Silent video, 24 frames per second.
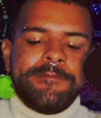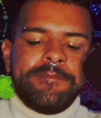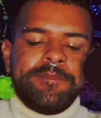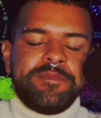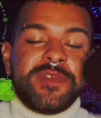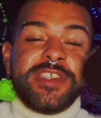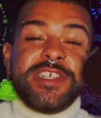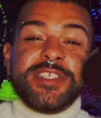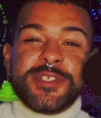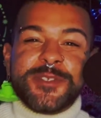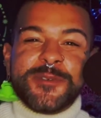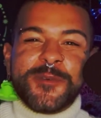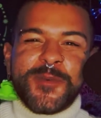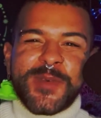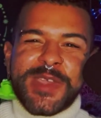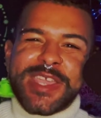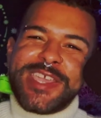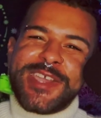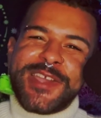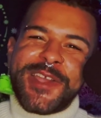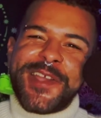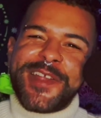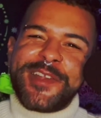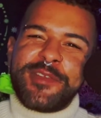it's
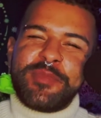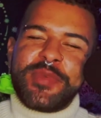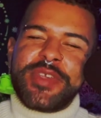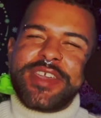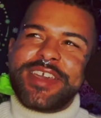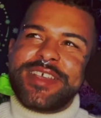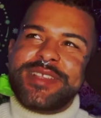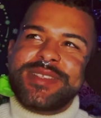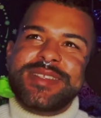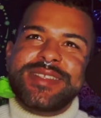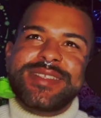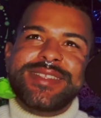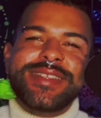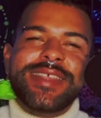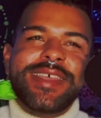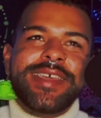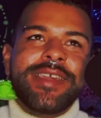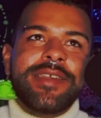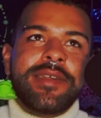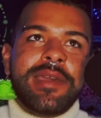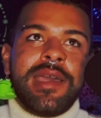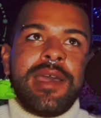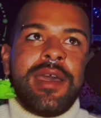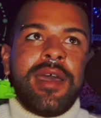weird because it's
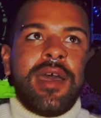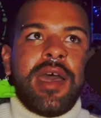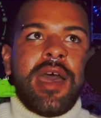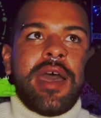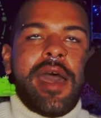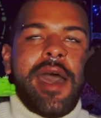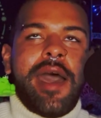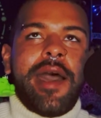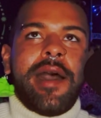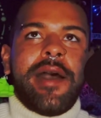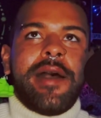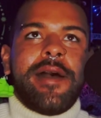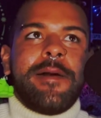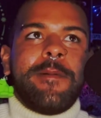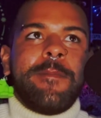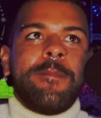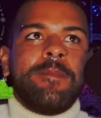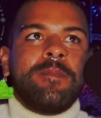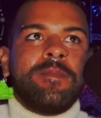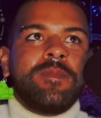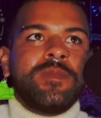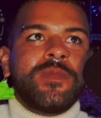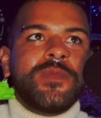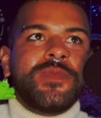like
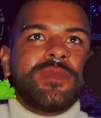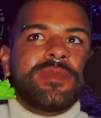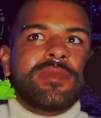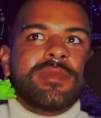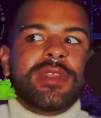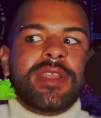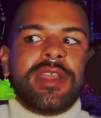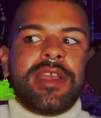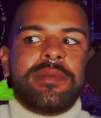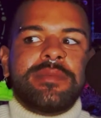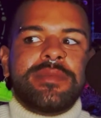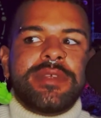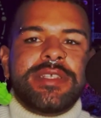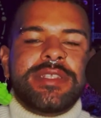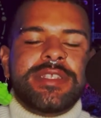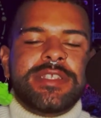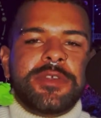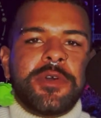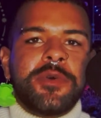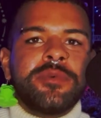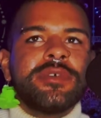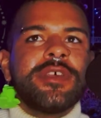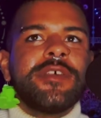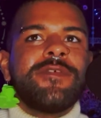um, um it's
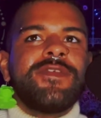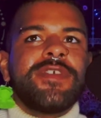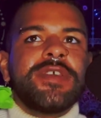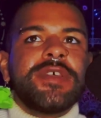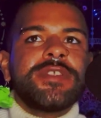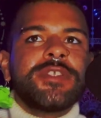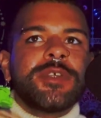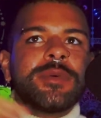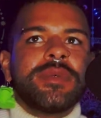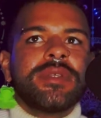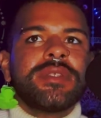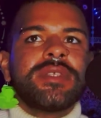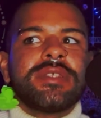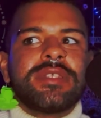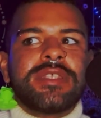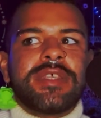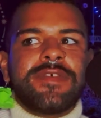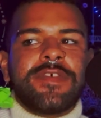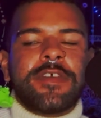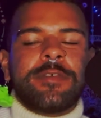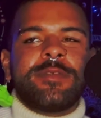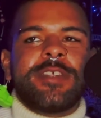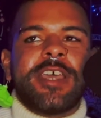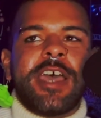it feels almost as
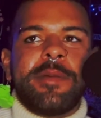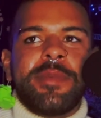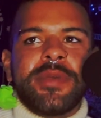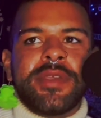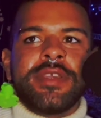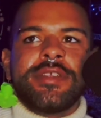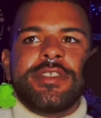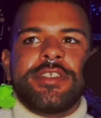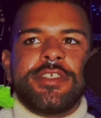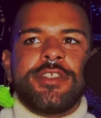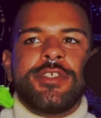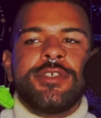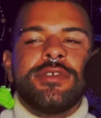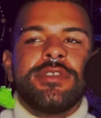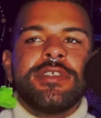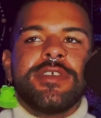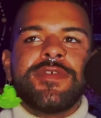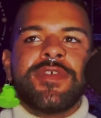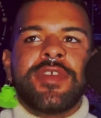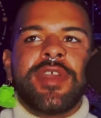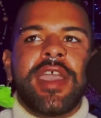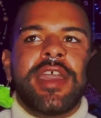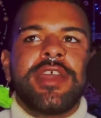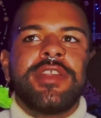if i'm tapping into two
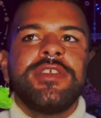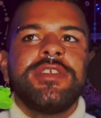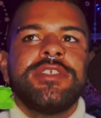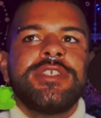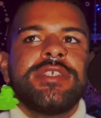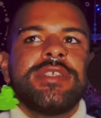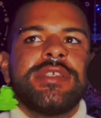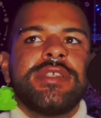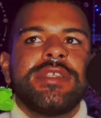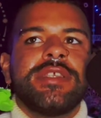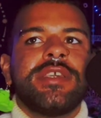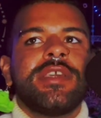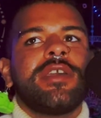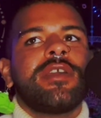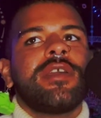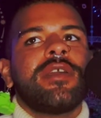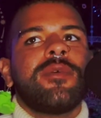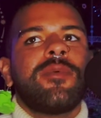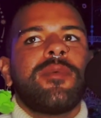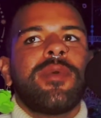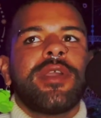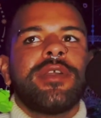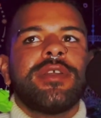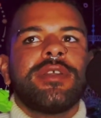different energies here
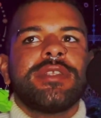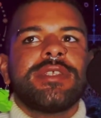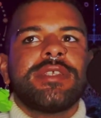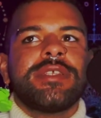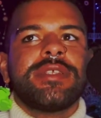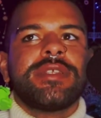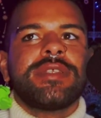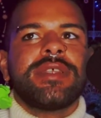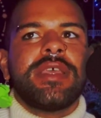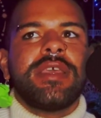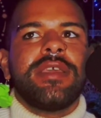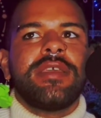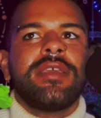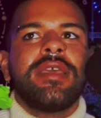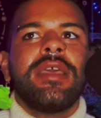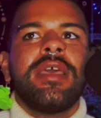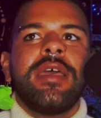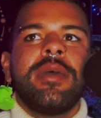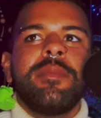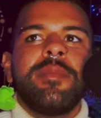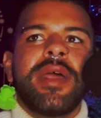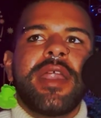where it's just like but